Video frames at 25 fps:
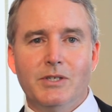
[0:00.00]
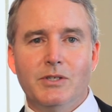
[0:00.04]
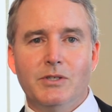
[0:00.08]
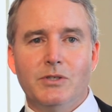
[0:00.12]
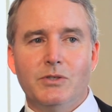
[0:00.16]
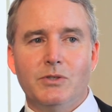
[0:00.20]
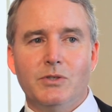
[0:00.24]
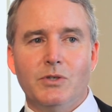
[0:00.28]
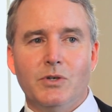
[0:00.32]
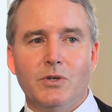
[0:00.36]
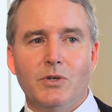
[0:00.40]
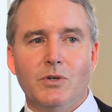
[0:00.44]

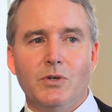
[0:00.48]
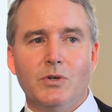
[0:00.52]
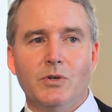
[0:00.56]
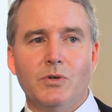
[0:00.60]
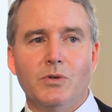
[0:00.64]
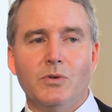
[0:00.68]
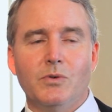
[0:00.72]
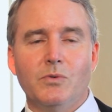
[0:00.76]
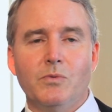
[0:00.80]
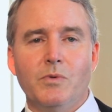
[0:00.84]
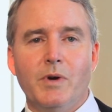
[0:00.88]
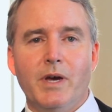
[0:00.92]

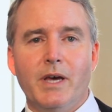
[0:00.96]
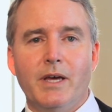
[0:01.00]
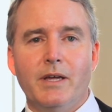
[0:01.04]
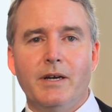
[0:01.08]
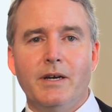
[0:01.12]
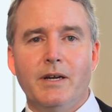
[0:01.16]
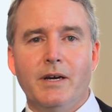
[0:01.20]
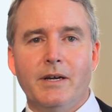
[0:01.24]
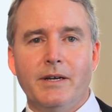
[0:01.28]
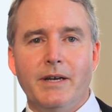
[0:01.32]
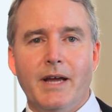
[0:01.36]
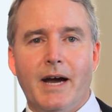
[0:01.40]
So
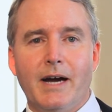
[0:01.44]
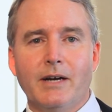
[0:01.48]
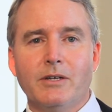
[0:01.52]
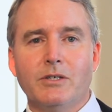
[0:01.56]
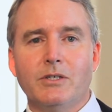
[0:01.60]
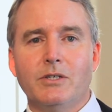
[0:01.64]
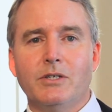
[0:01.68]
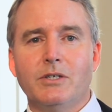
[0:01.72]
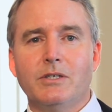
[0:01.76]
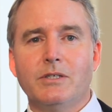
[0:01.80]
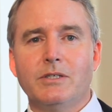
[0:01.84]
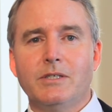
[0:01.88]
when a
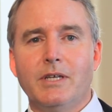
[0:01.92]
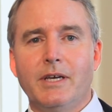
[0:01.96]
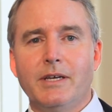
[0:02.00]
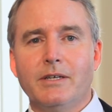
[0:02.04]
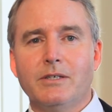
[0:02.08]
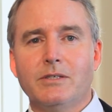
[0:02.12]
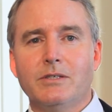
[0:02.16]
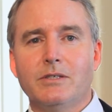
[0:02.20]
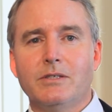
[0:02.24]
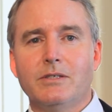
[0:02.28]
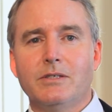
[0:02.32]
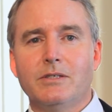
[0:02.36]
doctor
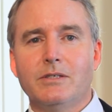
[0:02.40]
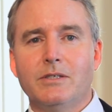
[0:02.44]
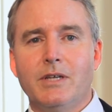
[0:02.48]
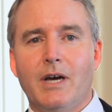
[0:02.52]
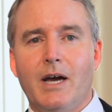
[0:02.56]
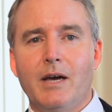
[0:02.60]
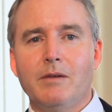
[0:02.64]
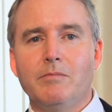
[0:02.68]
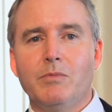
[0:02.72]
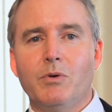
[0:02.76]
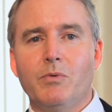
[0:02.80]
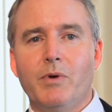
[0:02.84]
takes
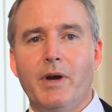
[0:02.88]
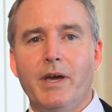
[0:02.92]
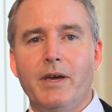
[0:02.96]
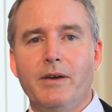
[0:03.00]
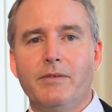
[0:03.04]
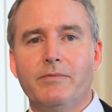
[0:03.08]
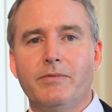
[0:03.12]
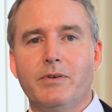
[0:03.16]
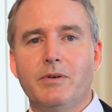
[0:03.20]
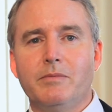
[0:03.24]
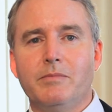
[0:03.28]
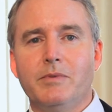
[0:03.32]
time away
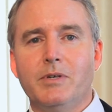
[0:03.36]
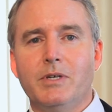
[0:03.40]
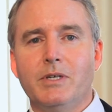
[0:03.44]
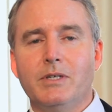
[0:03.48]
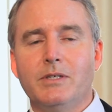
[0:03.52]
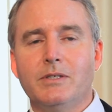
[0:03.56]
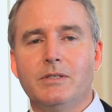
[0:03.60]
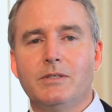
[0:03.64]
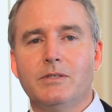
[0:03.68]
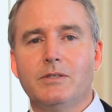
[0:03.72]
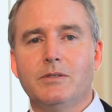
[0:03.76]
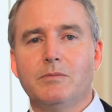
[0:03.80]
from
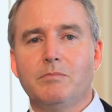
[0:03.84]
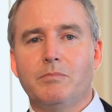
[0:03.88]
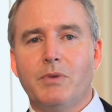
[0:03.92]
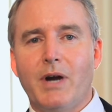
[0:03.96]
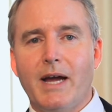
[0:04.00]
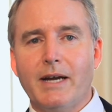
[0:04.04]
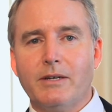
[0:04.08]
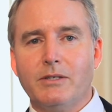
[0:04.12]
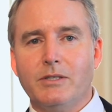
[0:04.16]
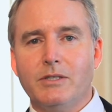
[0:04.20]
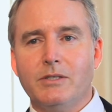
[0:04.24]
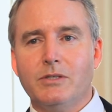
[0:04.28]
his
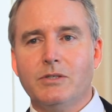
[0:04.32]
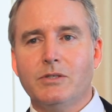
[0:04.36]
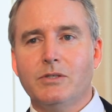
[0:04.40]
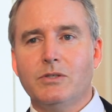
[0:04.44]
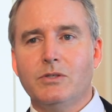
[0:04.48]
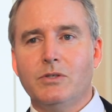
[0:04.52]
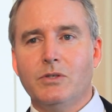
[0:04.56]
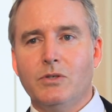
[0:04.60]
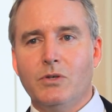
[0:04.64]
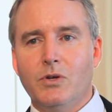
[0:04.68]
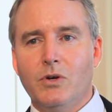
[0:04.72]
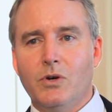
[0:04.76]
practice
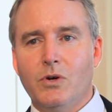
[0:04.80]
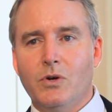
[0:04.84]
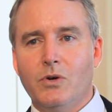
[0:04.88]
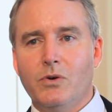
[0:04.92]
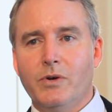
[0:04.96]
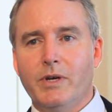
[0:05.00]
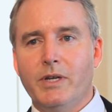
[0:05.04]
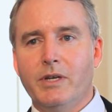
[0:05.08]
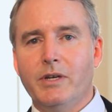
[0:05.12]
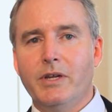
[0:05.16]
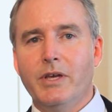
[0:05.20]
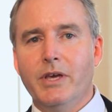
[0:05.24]
to
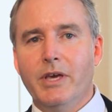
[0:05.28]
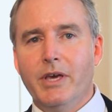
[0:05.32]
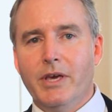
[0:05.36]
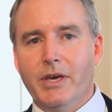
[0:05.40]
go and